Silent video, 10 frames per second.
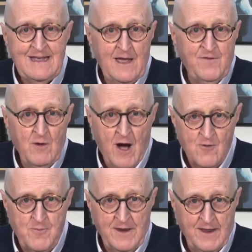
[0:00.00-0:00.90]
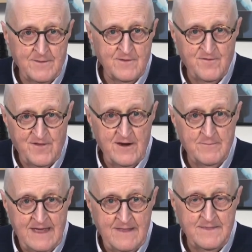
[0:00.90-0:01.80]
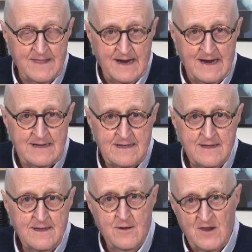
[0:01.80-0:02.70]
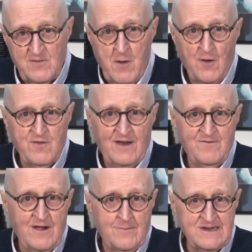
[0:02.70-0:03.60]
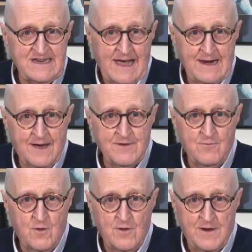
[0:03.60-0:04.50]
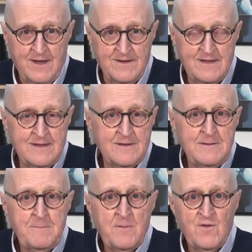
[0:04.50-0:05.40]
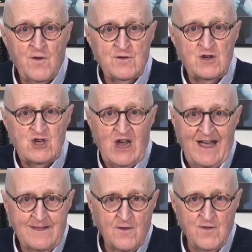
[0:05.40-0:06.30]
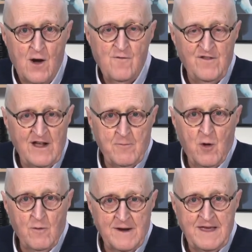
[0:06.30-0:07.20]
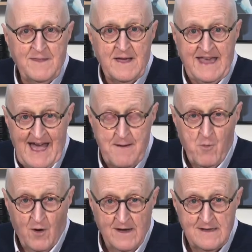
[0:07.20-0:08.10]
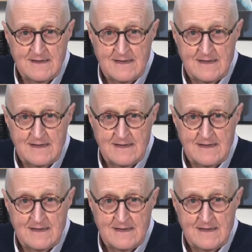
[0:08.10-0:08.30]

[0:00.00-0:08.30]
If you open it and there's a film in there, you'll expose that film to daylight and ruin it. So to check there's no film already in the camera,